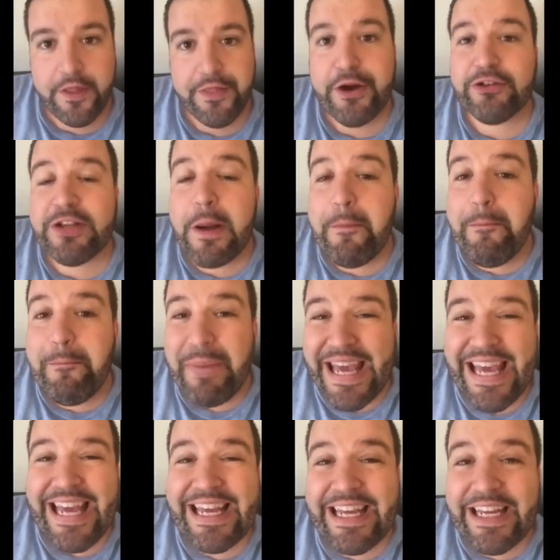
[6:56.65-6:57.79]
There's a
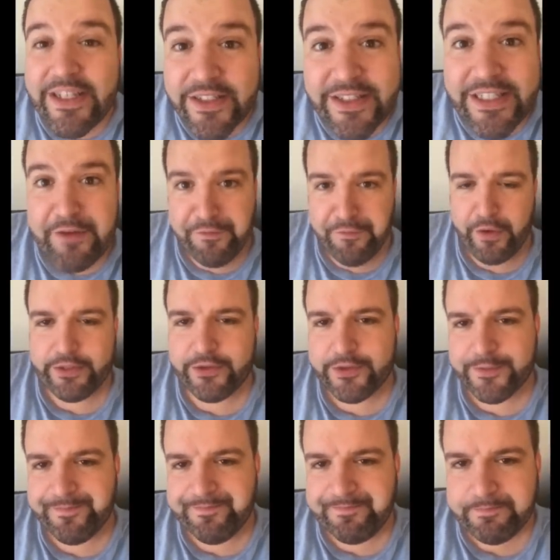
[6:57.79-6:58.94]
big difference.